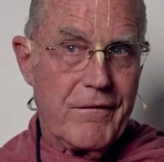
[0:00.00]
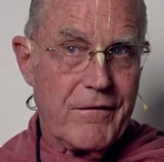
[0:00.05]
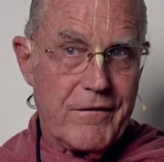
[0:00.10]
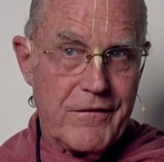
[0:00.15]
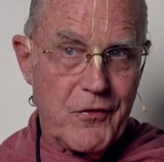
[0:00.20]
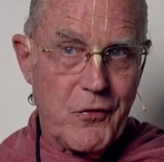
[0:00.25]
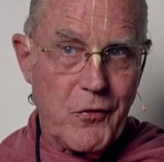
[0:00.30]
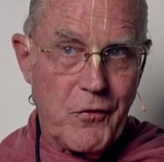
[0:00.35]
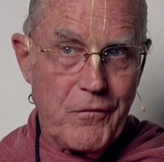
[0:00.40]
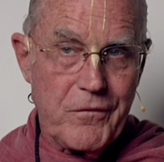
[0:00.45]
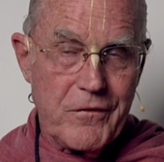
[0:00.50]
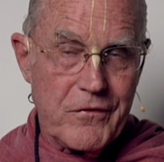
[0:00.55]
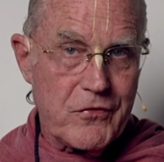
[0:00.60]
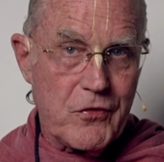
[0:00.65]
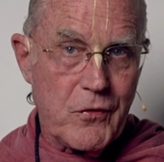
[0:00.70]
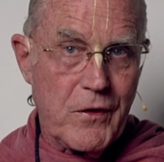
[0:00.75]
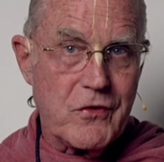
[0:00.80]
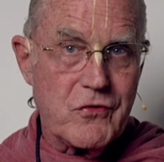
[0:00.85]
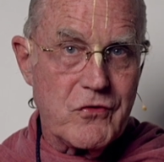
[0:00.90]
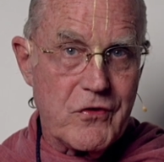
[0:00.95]
this
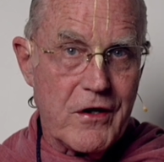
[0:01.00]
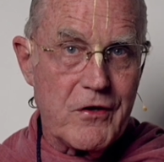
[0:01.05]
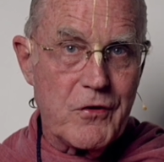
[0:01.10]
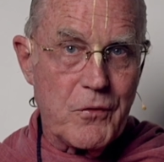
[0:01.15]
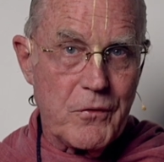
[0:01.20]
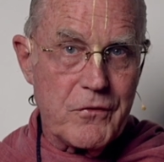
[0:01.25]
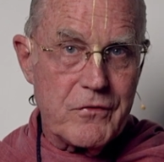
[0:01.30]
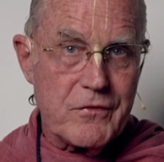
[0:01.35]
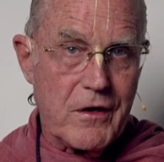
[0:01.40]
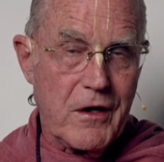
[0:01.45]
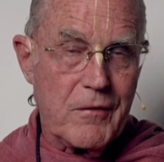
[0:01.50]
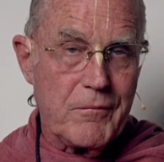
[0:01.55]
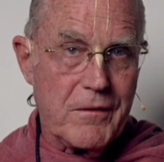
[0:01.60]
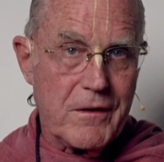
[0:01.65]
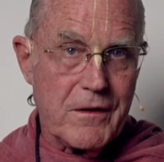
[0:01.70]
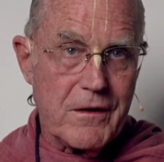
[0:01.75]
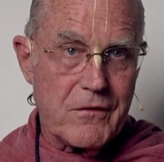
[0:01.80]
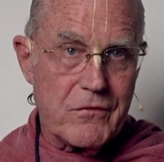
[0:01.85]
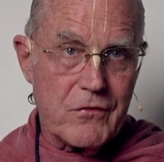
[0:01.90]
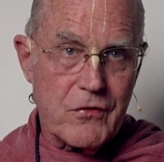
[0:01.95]
great general is
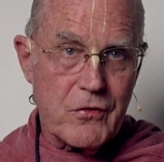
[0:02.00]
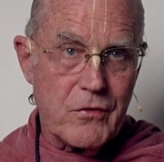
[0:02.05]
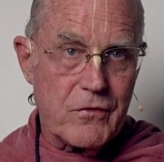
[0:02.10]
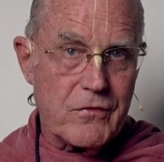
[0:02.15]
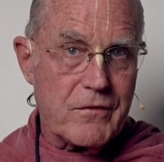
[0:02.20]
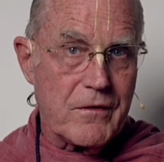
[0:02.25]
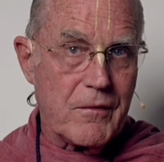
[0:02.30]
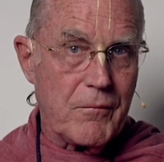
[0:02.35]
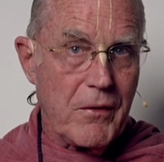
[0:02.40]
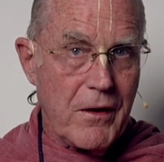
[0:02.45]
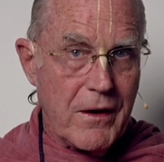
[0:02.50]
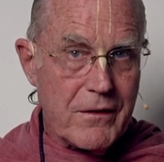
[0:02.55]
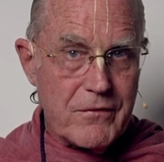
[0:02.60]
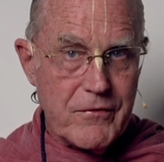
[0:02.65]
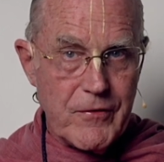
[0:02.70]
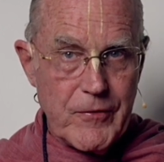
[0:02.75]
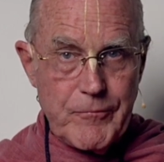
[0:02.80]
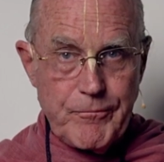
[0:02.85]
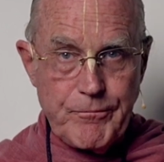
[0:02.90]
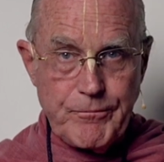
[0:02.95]
coming, he's a Krishna
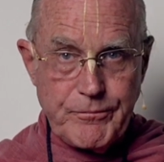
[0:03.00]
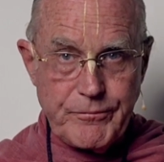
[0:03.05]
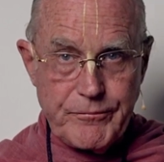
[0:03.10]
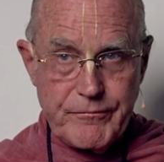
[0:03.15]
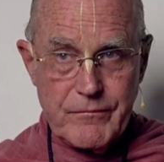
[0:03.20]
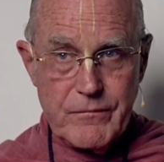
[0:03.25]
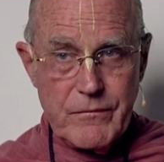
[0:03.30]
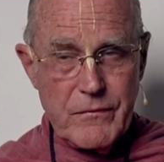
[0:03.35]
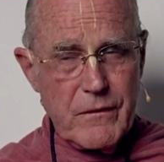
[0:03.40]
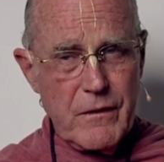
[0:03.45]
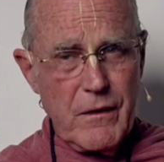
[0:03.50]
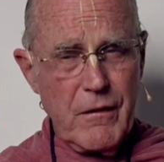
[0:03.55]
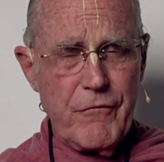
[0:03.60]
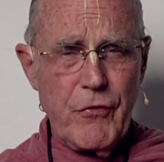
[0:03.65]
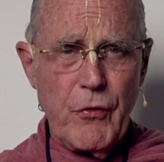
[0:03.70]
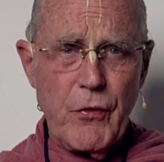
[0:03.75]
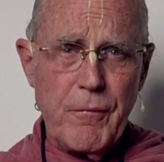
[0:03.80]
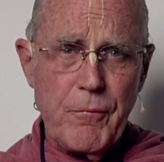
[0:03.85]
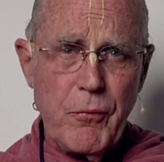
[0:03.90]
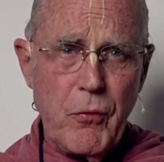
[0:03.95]
Bhakta,
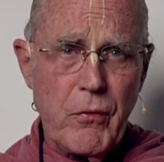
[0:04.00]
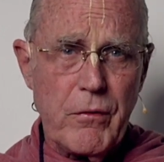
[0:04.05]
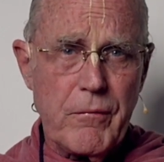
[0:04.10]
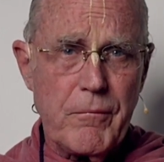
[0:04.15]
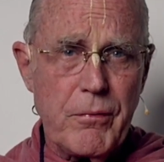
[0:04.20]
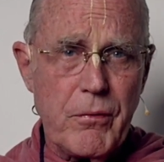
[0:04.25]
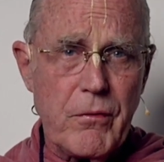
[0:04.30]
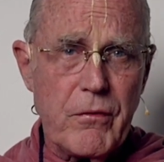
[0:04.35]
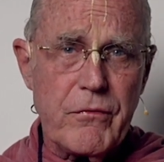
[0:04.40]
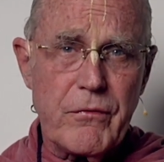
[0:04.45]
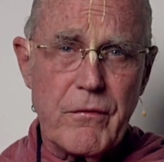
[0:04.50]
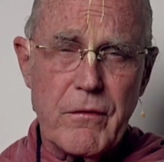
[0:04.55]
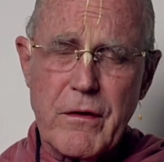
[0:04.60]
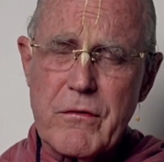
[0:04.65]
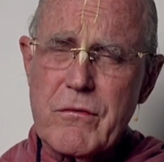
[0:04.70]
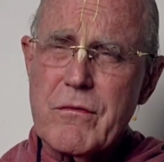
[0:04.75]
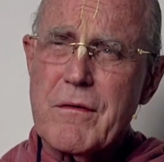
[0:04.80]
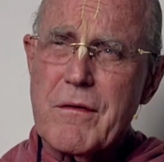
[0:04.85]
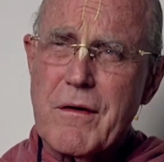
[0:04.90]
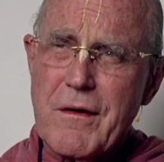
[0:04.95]
very important person.
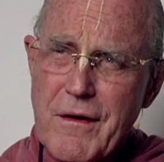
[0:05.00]
Let's